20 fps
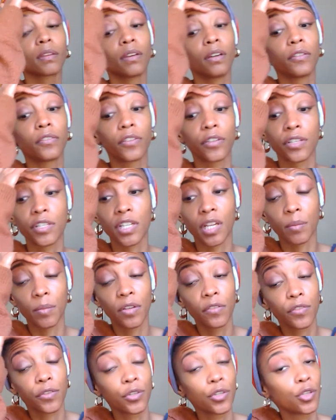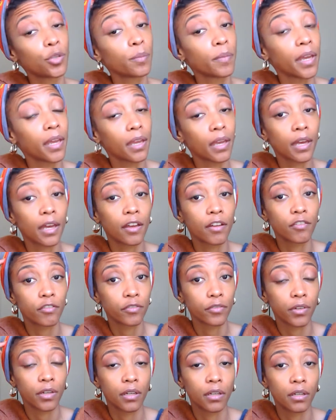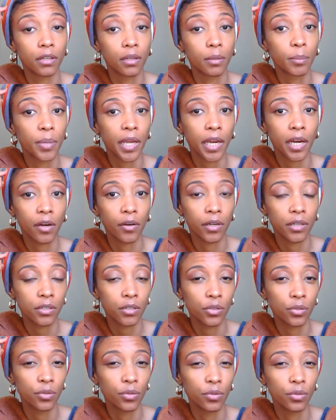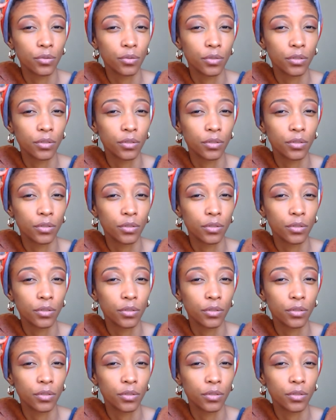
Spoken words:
For some of you, you may have a parent who